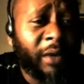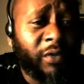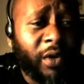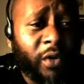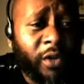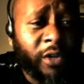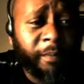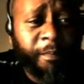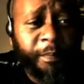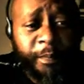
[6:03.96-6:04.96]
All right,
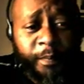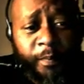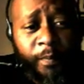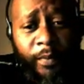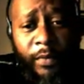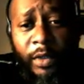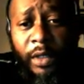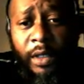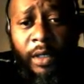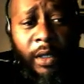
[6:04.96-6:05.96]
let's
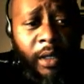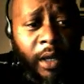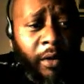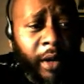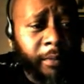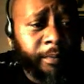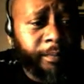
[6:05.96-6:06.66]
do this, man.